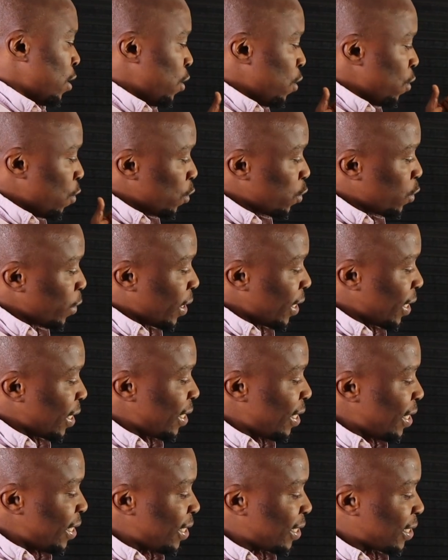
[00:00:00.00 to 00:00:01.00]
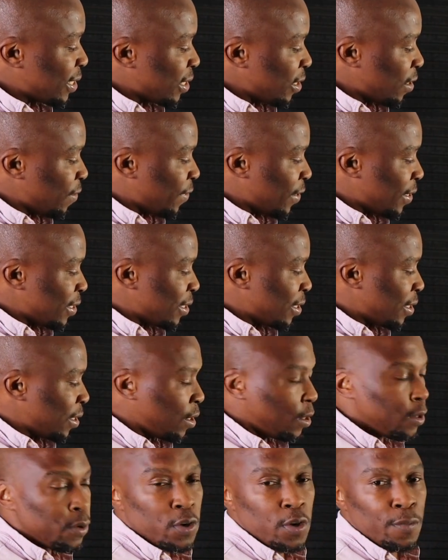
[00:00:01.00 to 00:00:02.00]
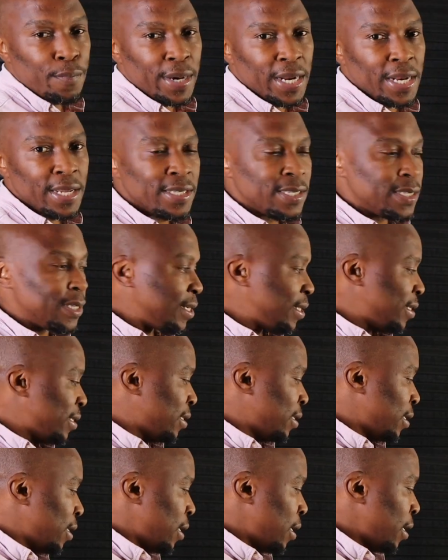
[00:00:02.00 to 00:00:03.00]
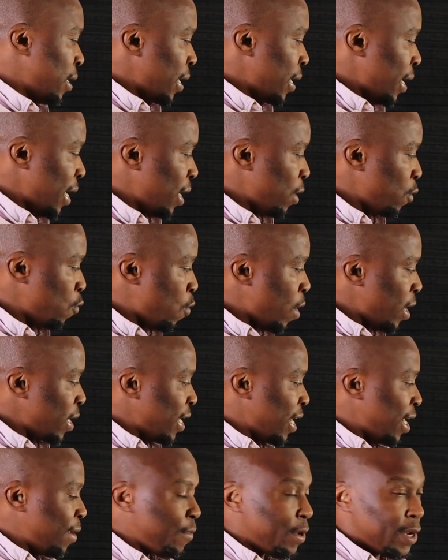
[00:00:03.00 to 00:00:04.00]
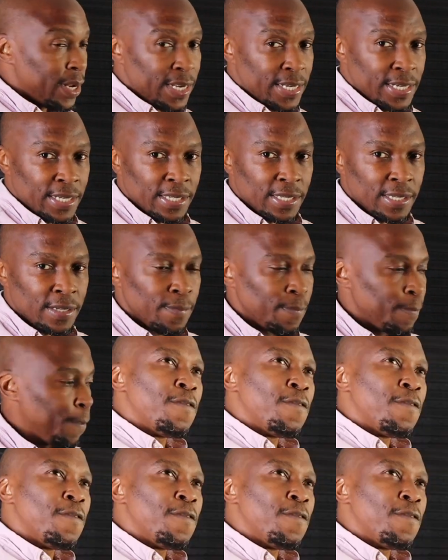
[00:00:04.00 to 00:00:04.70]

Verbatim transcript: you also get Linux servers, load balancers, and WAN emulators.